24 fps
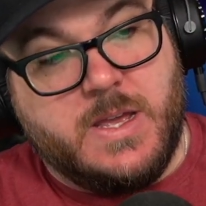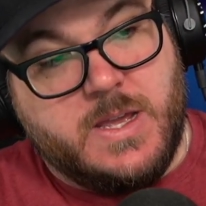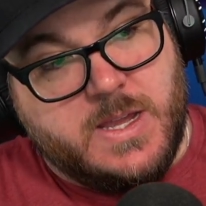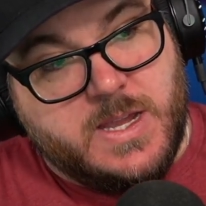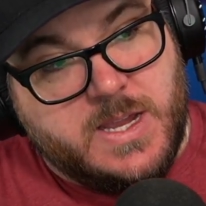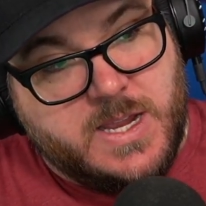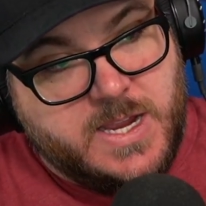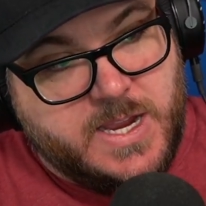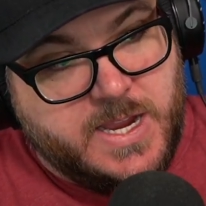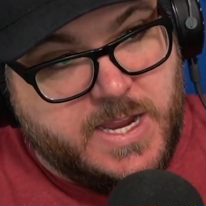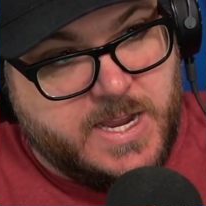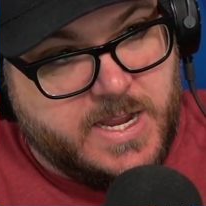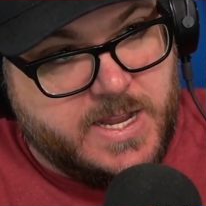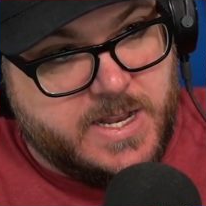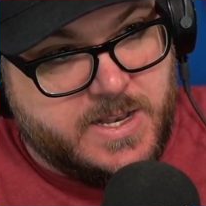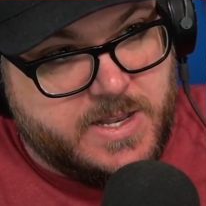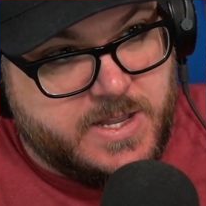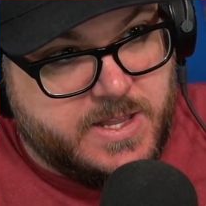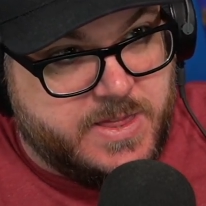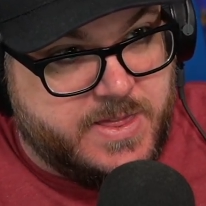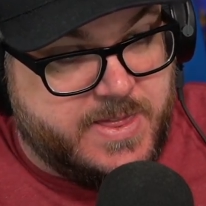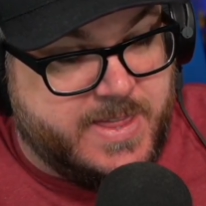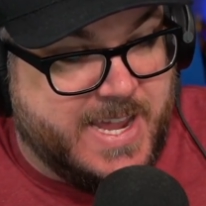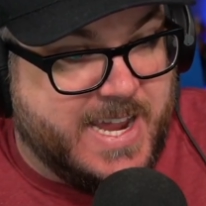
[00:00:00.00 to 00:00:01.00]

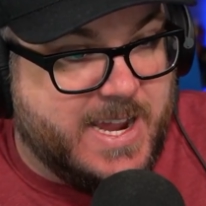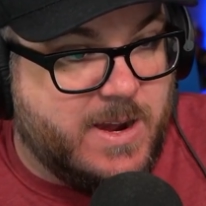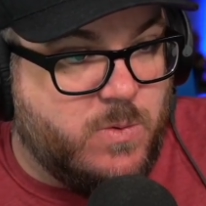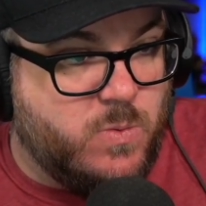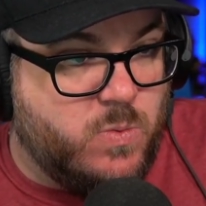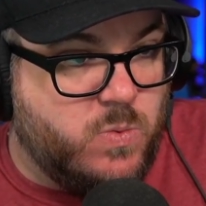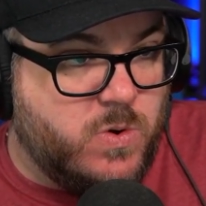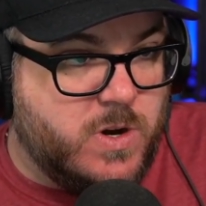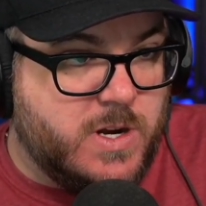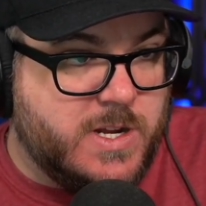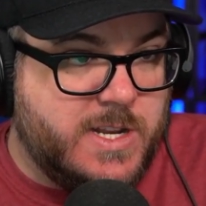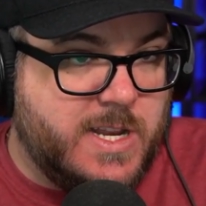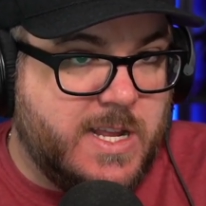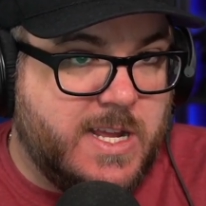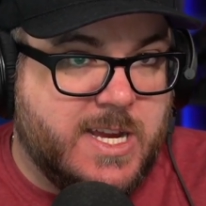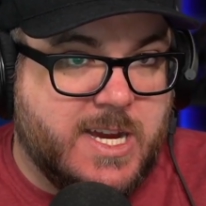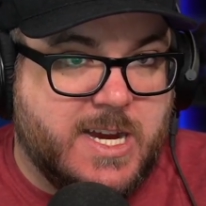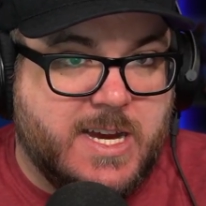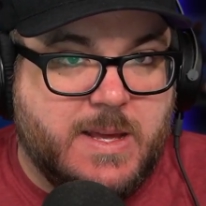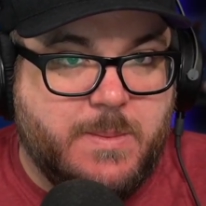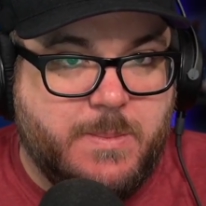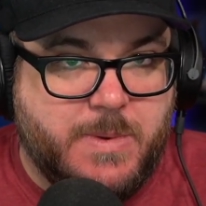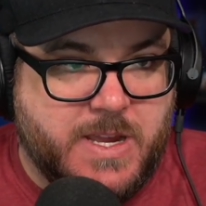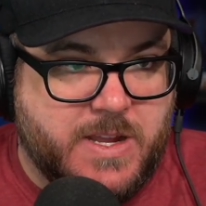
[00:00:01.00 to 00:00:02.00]
And that one
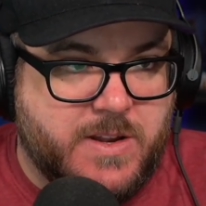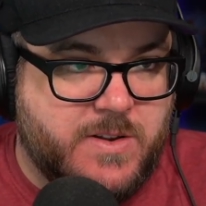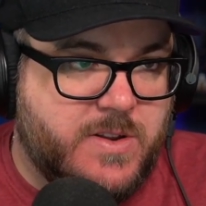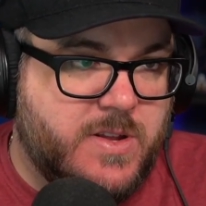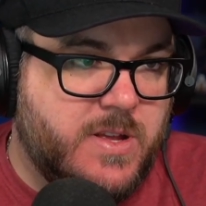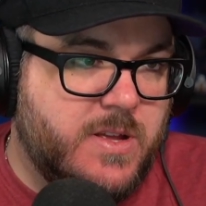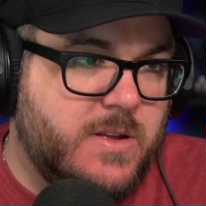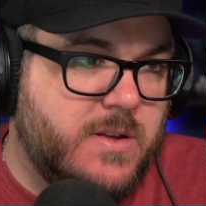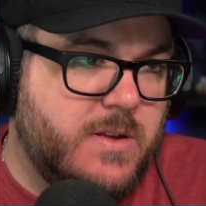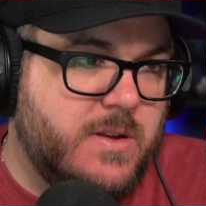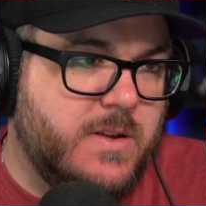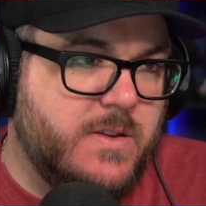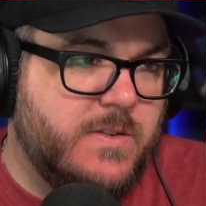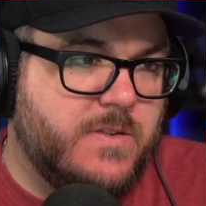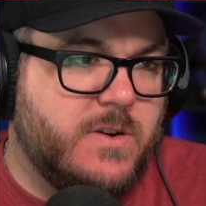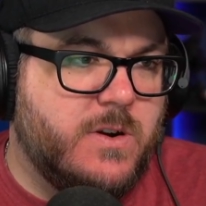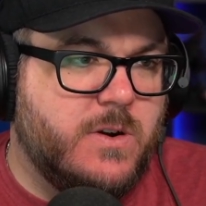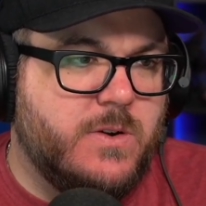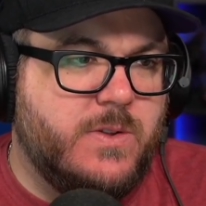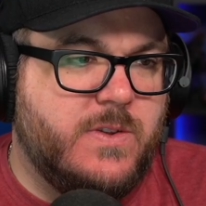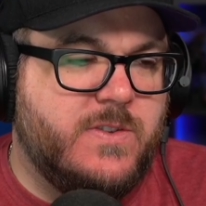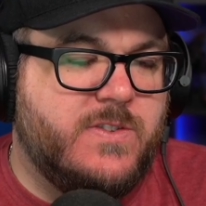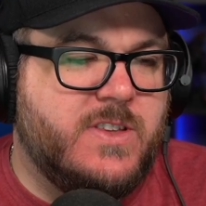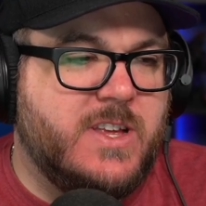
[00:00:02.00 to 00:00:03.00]
comment is
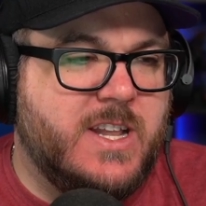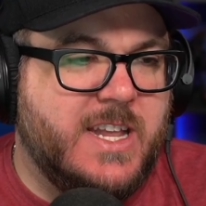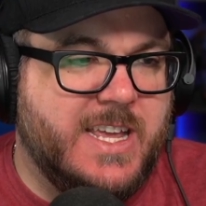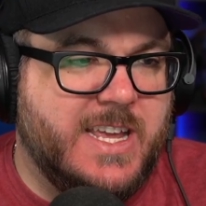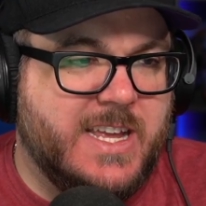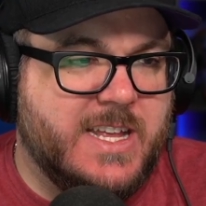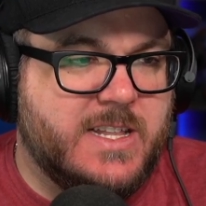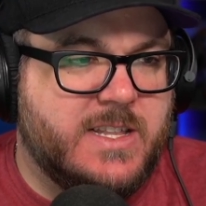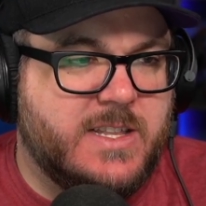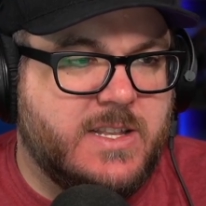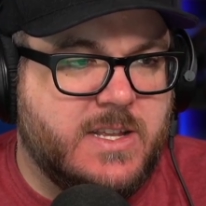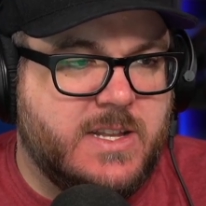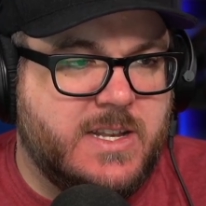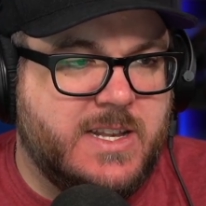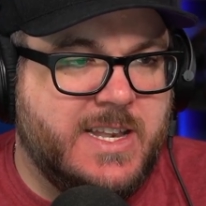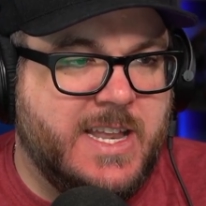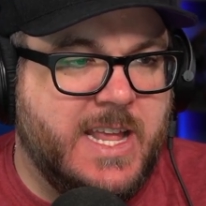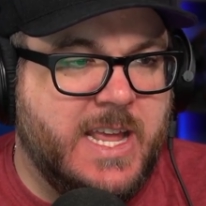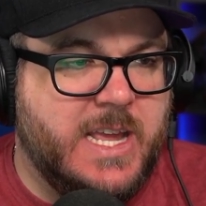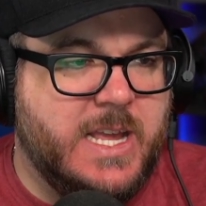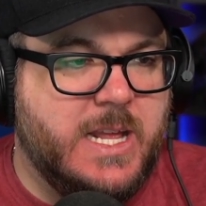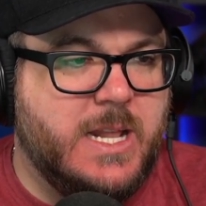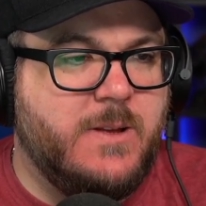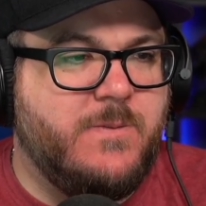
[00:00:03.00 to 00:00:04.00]
currently sitting at
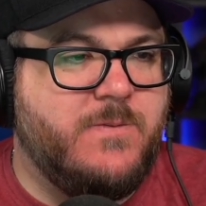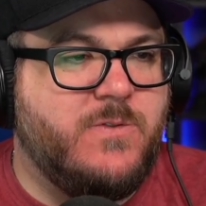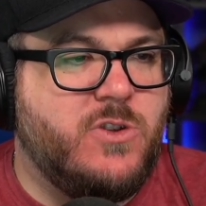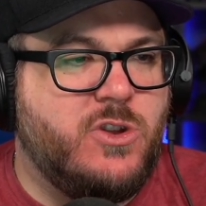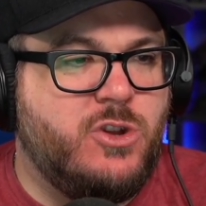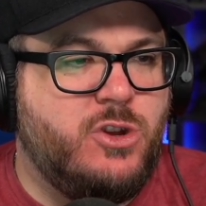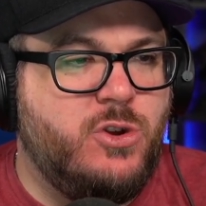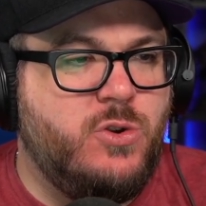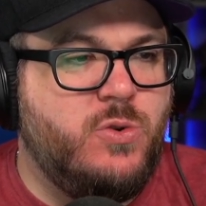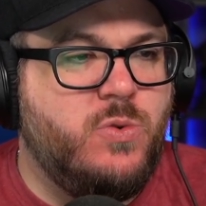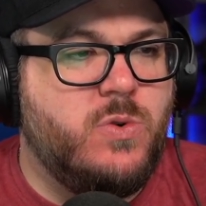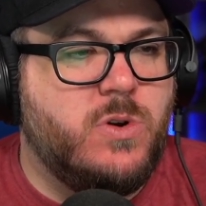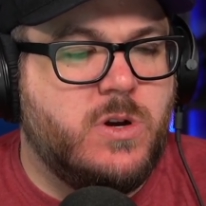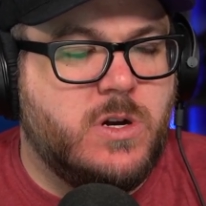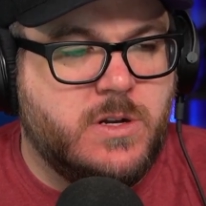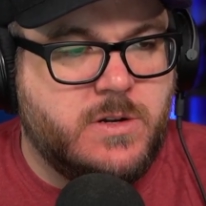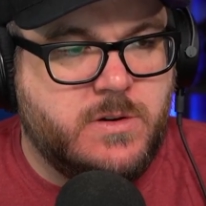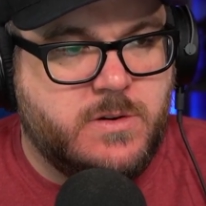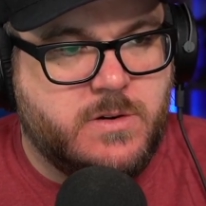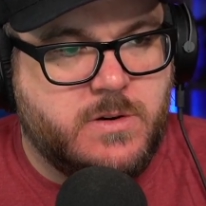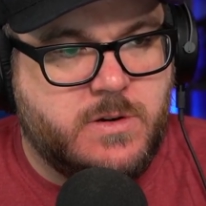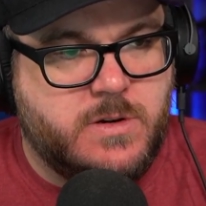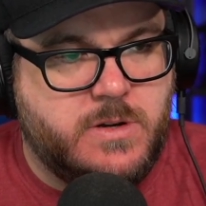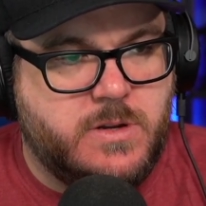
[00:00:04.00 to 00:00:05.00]
negative
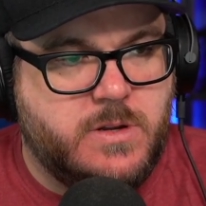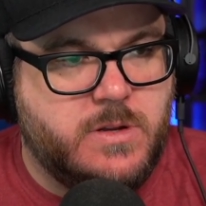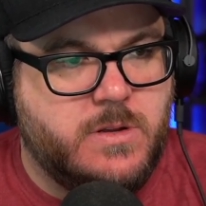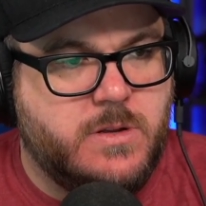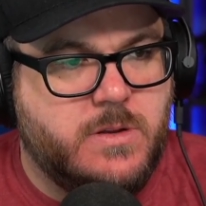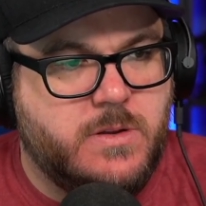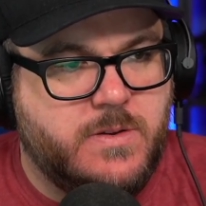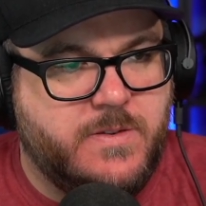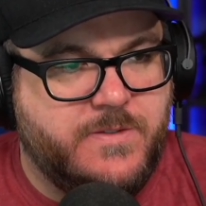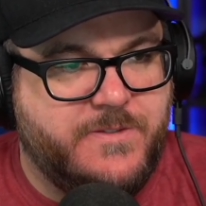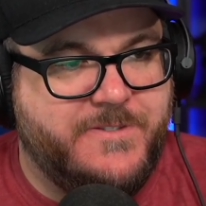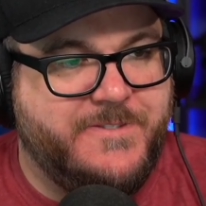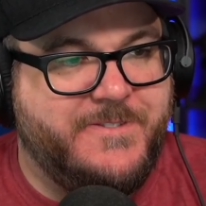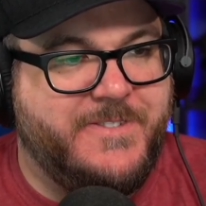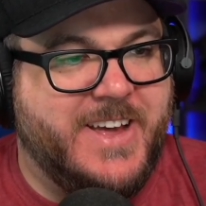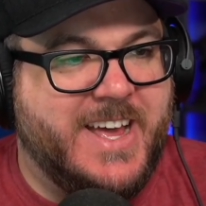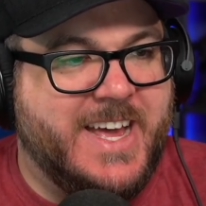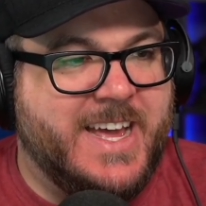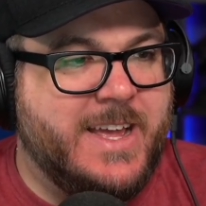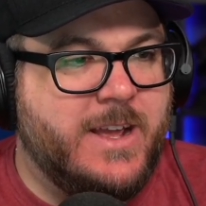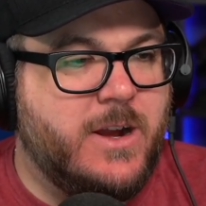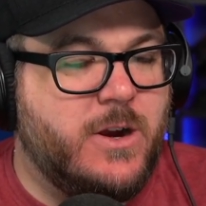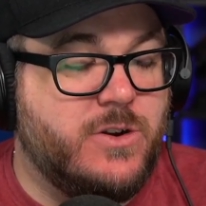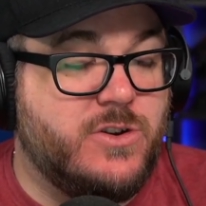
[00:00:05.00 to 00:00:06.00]

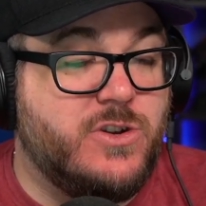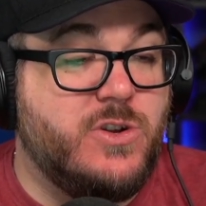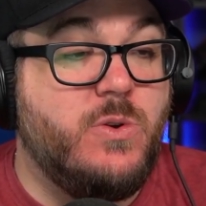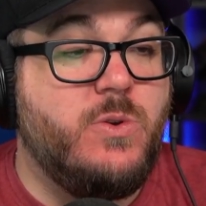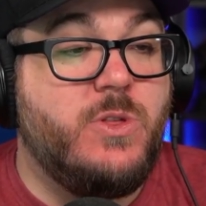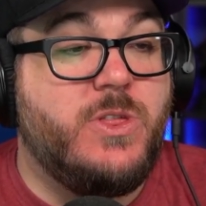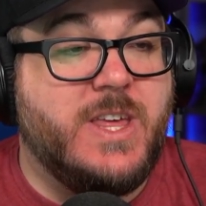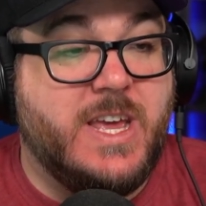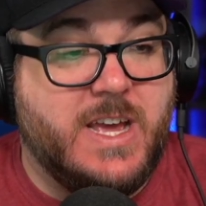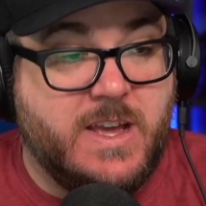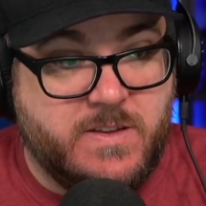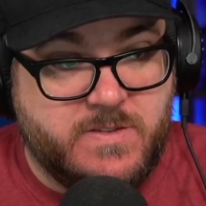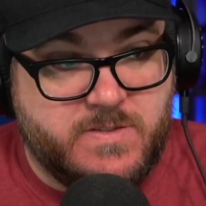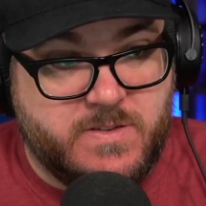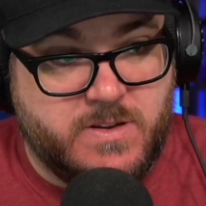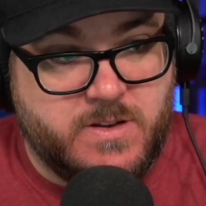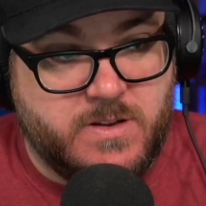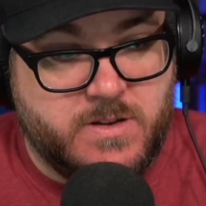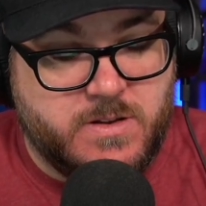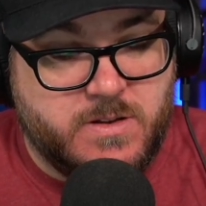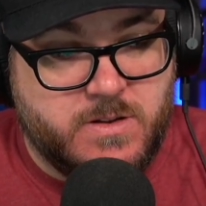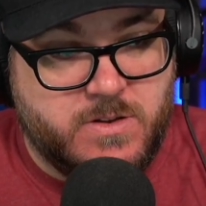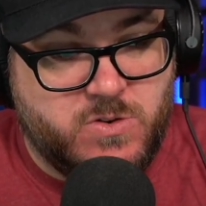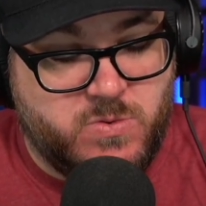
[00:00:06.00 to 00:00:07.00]

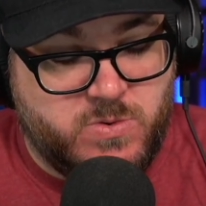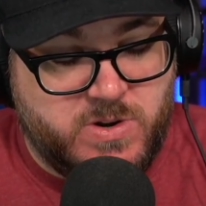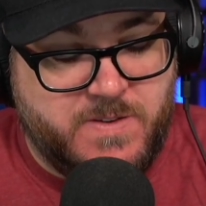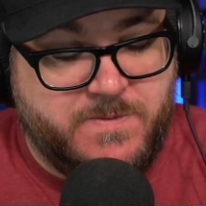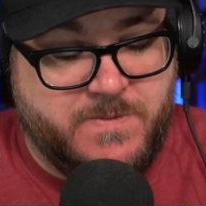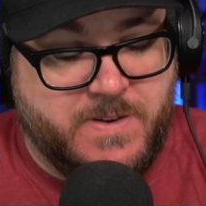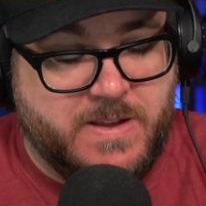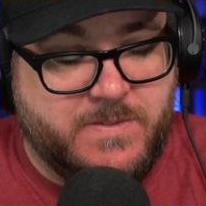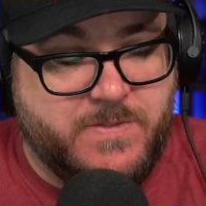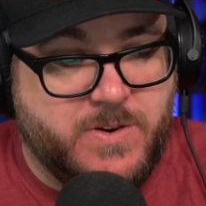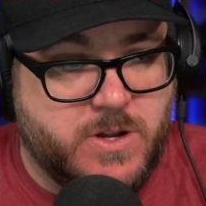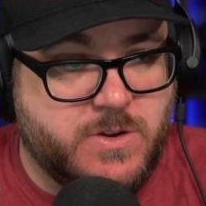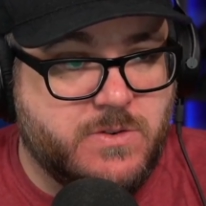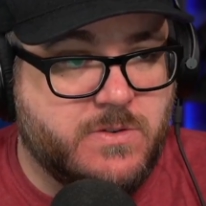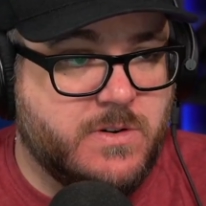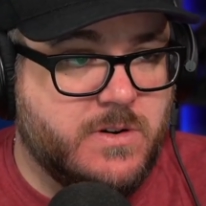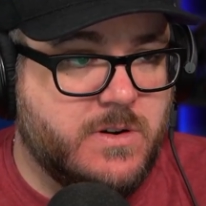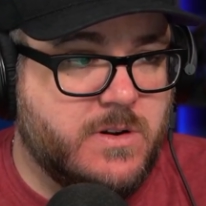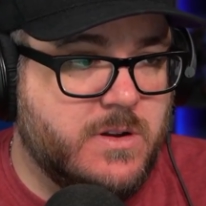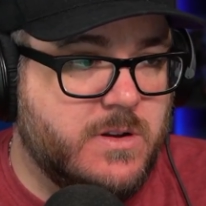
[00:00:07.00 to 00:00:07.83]
2,500